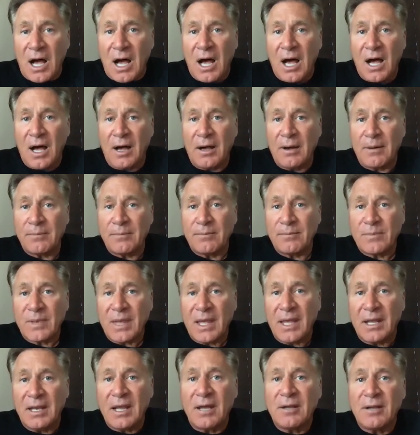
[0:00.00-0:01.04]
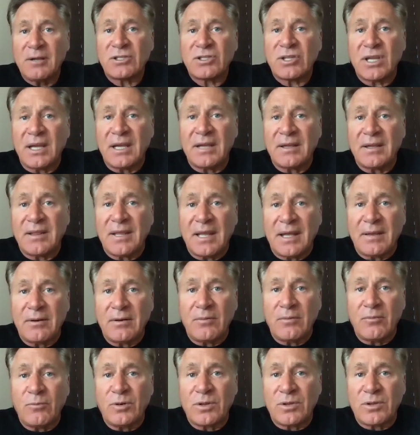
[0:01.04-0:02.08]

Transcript: and understand that with